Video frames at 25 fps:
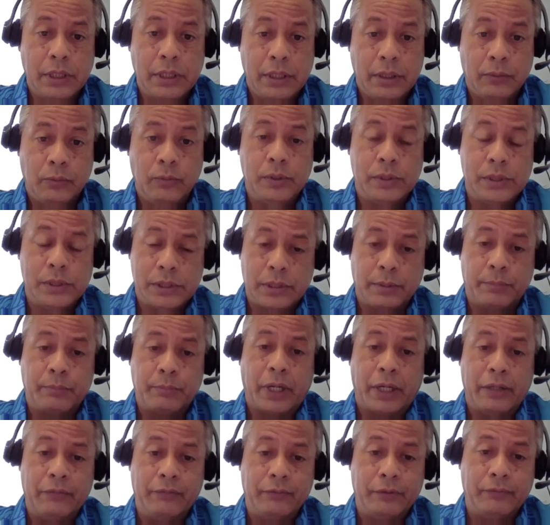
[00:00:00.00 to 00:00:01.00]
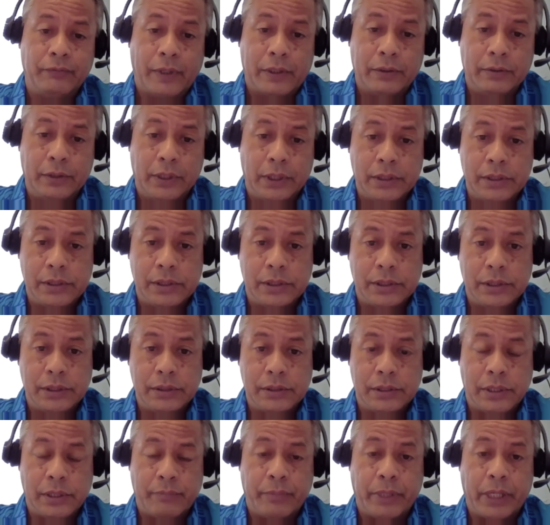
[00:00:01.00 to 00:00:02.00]
which is a private foundation in
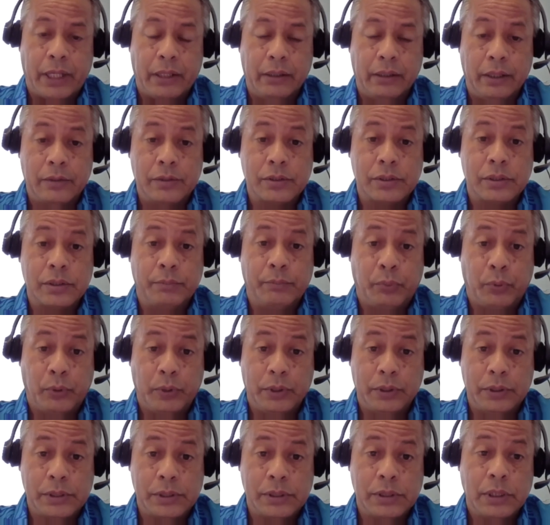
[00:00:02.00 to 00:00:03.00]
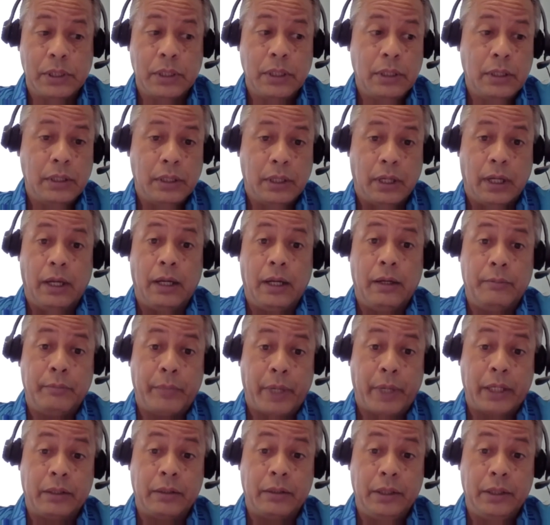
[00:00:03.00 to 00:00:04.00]
Japan that supports uh,
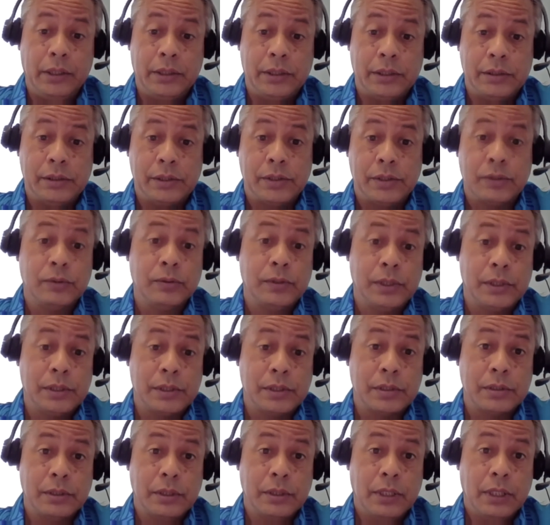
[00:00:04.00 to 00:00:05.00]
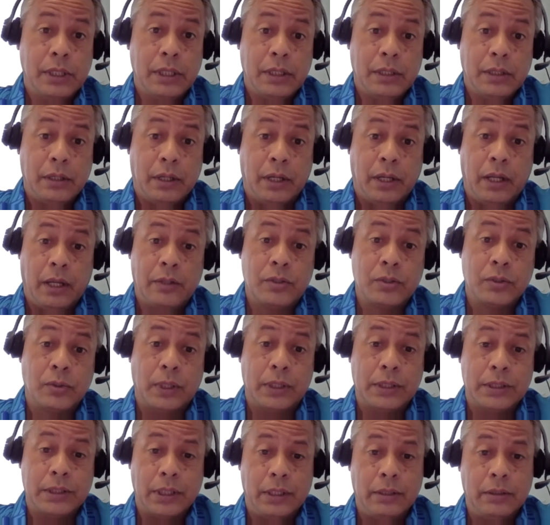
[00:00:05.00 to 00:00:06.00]
Micronesian students uh, to
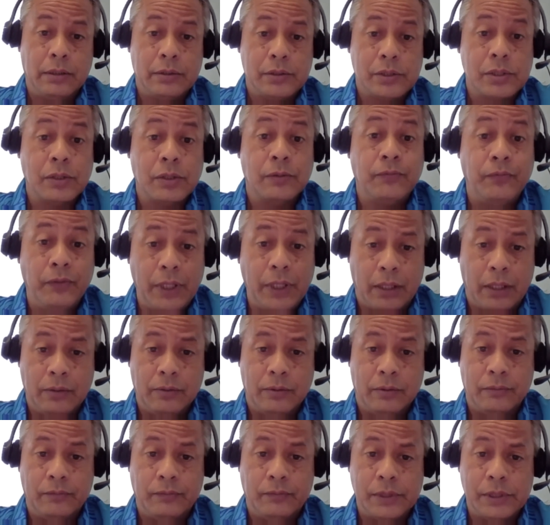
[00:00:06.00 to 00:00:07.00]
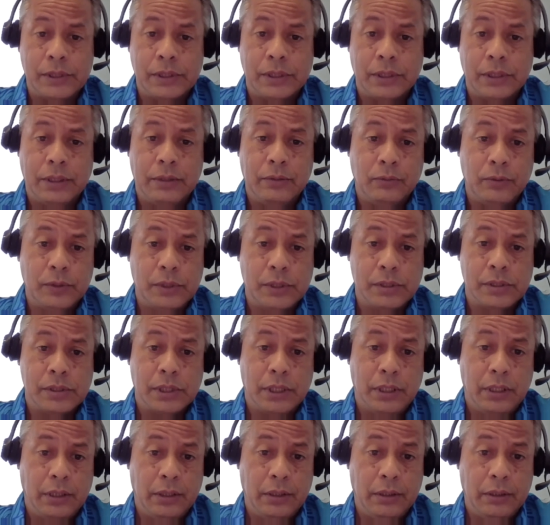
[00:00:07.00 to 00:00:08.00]
attend Sophia University, which is
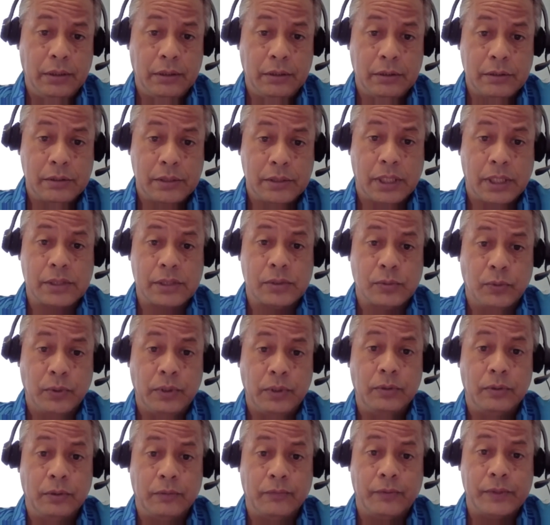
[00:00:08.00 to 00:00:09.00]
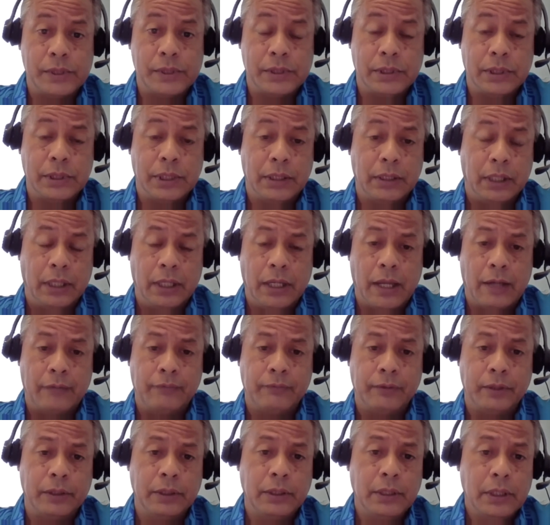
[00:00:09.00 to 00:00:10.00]
a Jesuit university, and they have
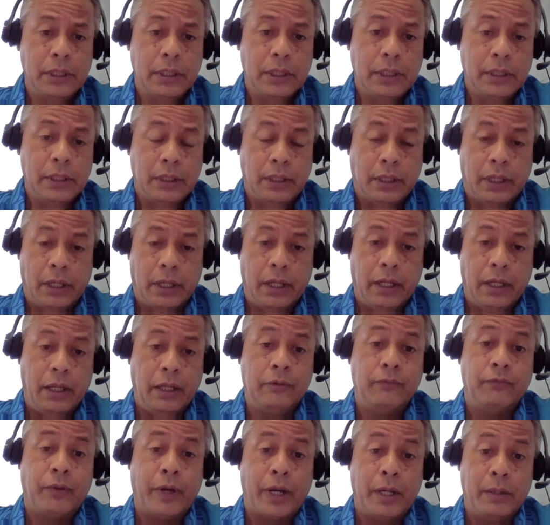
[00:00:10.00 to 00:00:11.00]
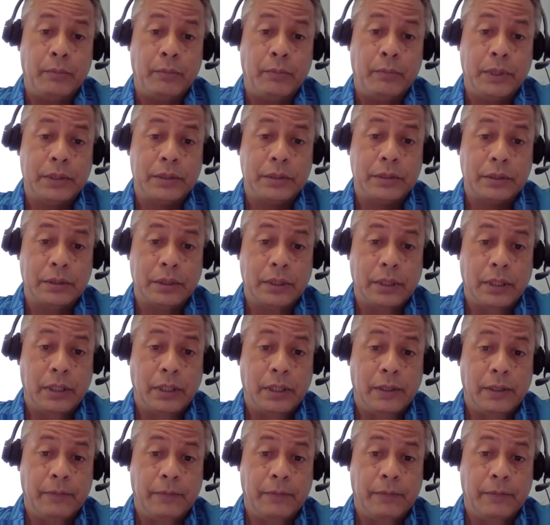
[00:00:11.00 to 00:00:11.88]
a, a environment uh,